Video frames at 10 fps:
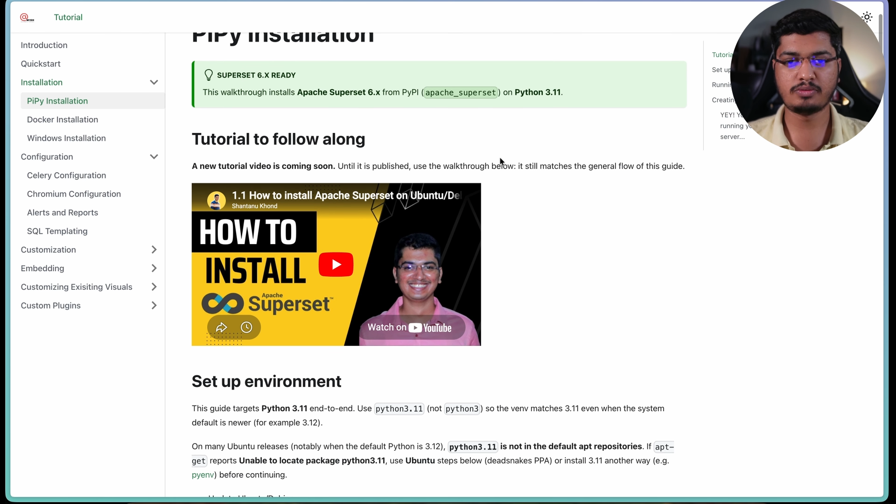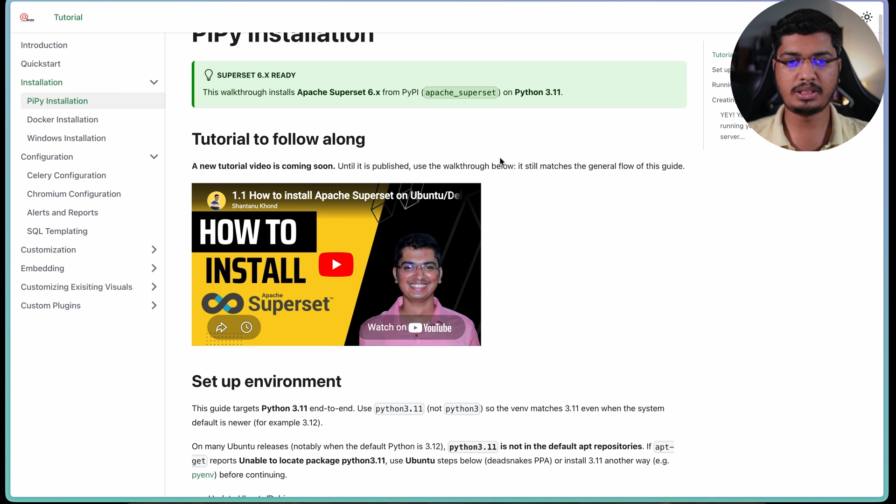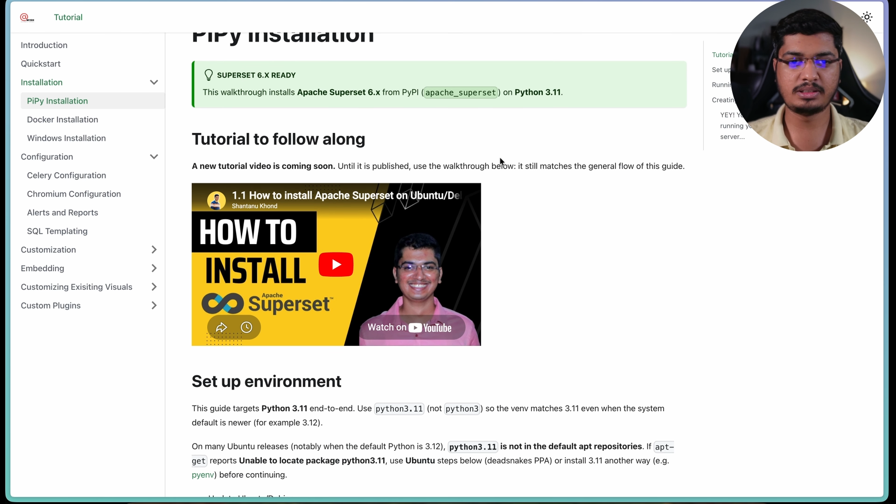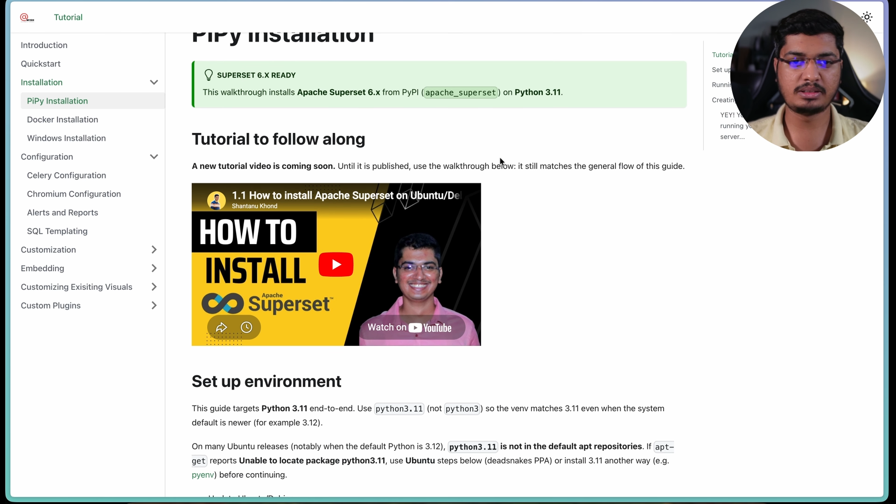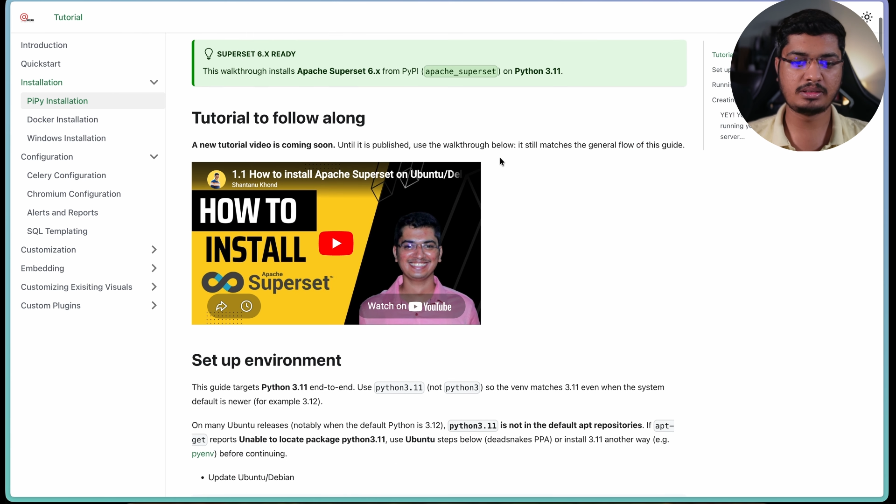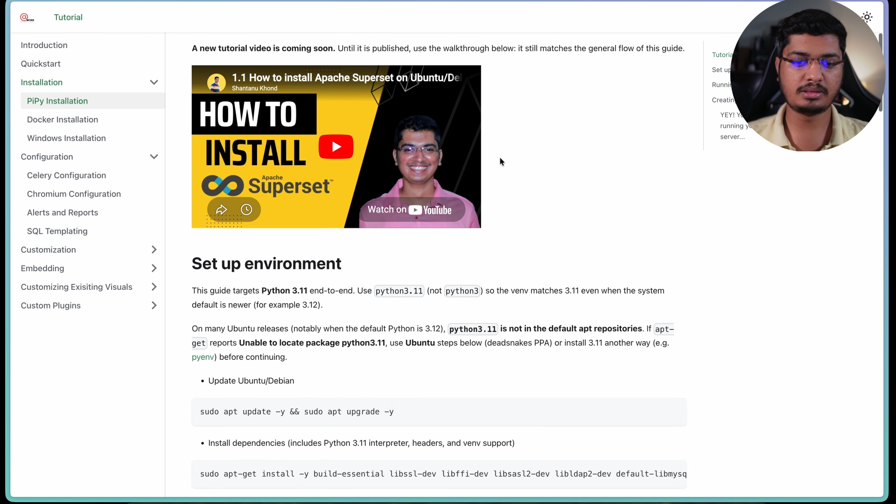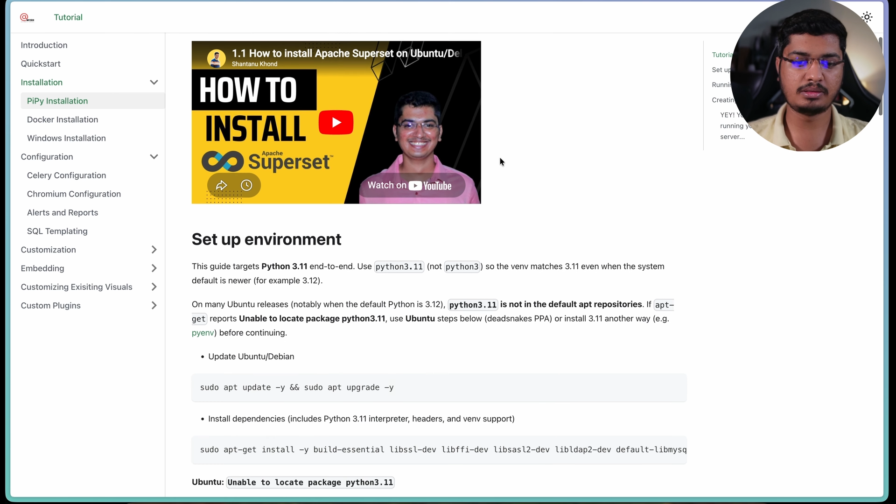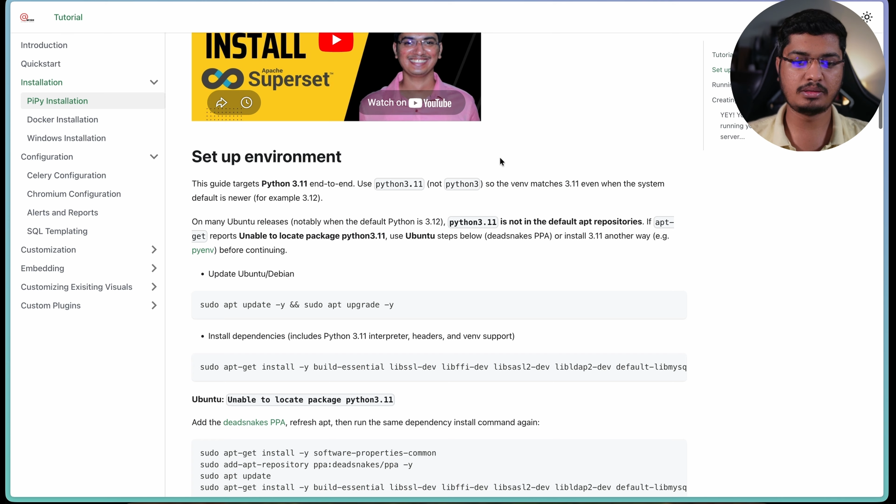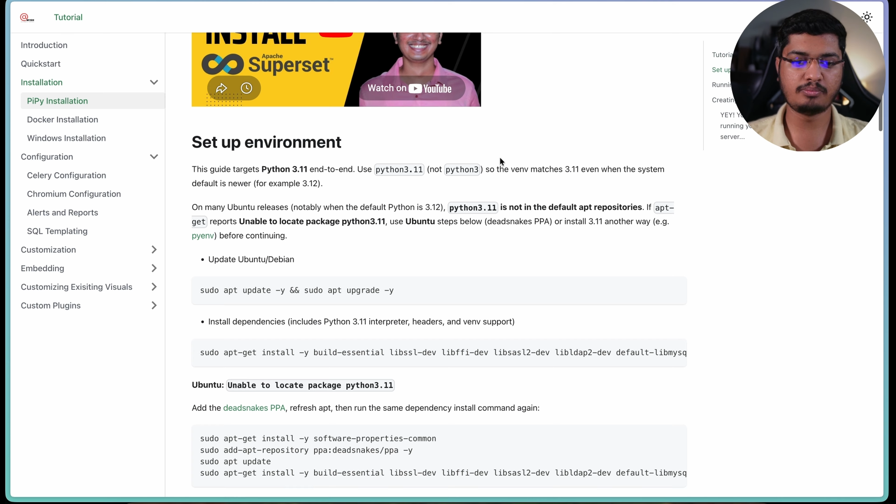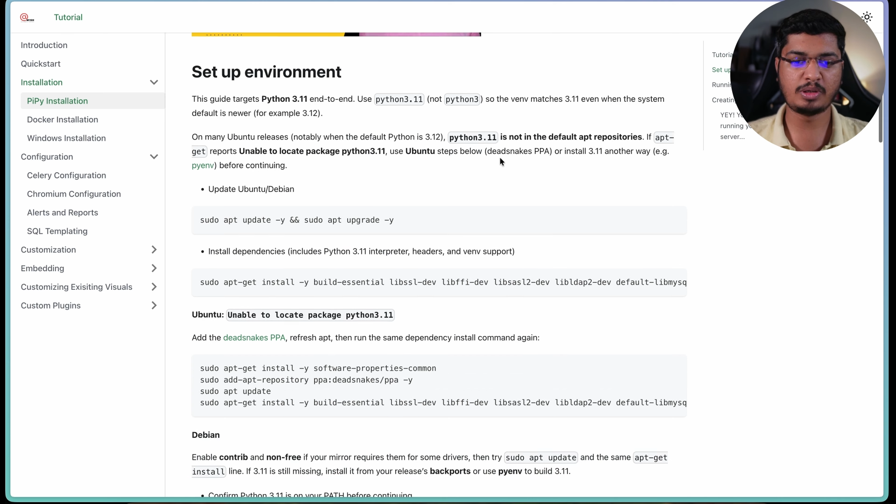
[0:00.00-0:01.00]
is
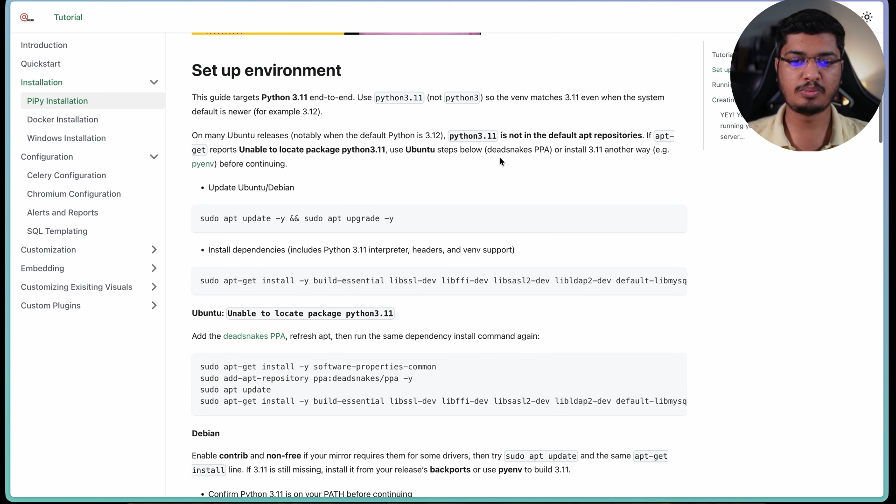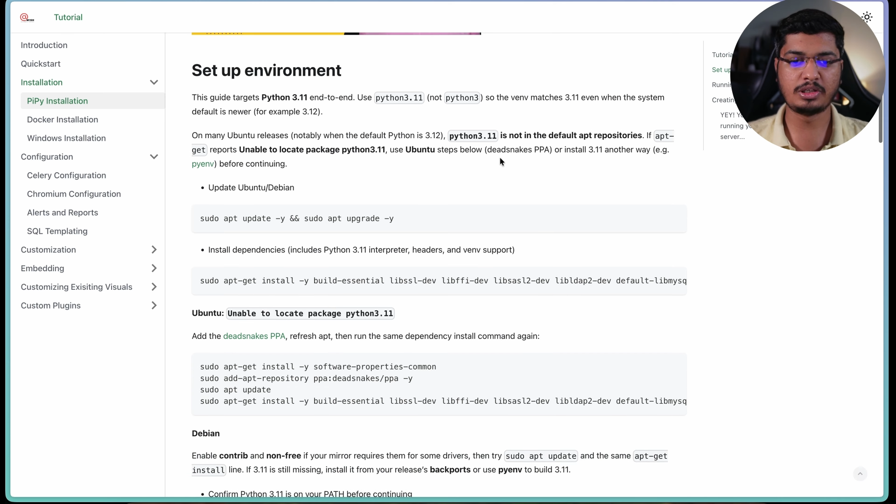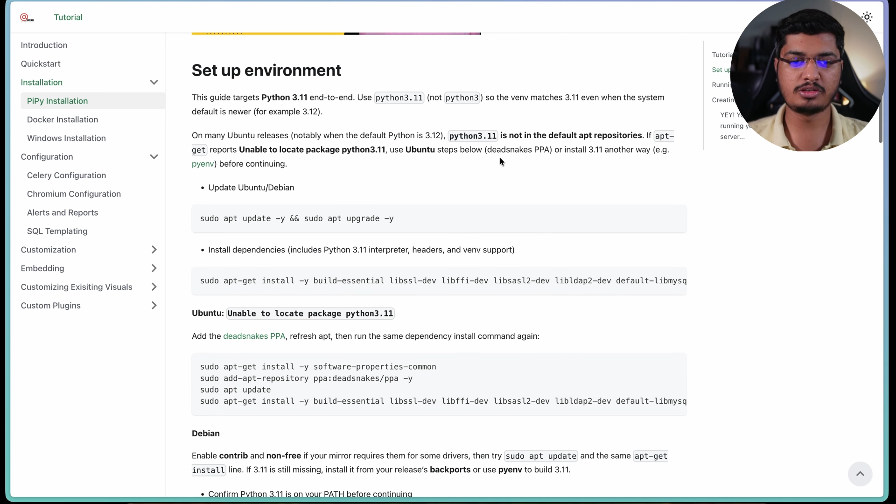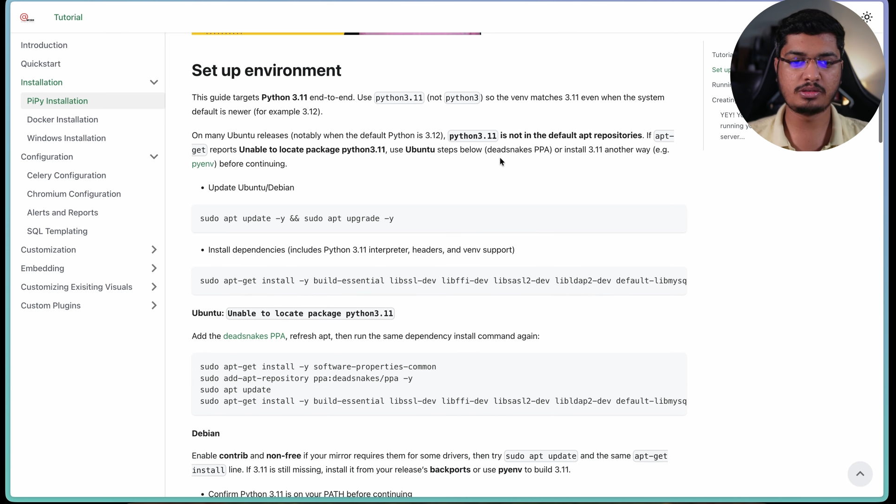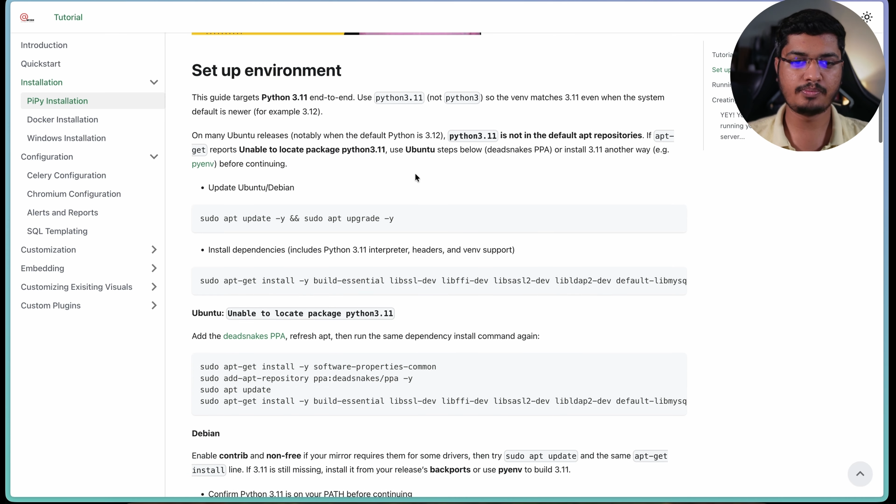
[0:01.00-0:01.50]
published.